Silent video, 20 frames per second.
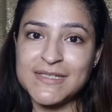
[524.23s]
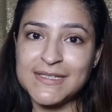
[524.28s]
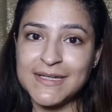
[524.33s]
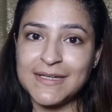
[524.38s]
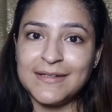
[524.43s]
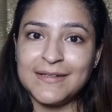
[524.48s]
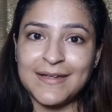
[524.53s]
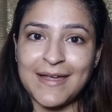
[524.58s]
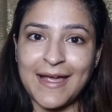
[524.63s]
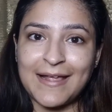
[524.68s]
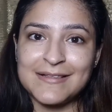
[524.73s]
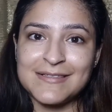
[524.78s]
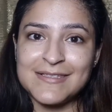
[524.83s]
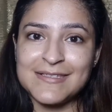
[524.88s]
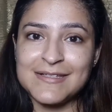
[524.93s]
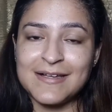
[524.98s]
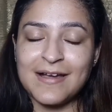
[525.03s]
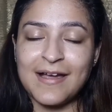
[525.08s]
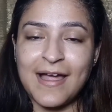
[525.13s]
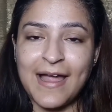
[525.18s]
skin
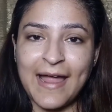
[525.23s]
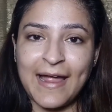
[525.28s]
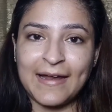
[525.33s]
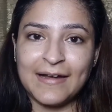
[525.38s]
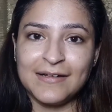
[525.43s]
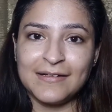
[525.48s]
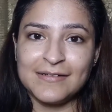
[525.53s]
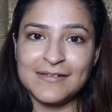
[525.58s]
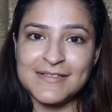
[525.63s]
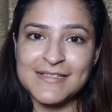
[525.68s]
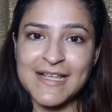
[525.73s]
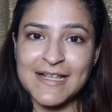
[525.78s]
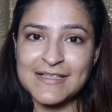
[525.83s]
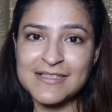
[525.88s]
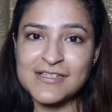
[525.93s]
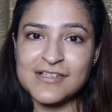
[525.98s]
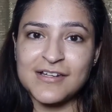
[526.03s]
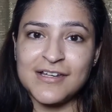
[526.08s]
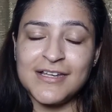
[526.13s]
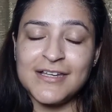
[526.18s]
cancer, and
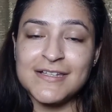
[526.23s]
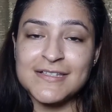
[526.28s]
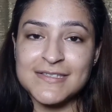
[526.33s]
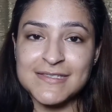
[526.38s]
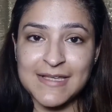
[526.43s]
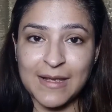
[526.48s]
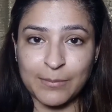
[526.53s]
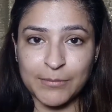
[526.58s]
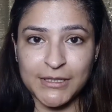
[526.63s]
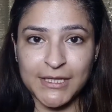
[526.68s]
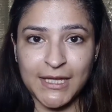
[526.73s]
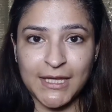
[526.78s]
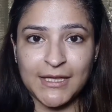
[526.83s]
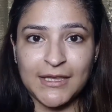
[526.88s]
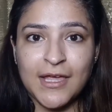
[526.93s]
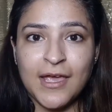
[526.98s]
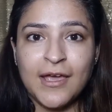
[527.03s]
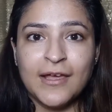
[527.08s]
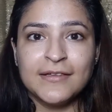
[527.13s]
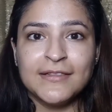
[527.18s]
sunscreen is something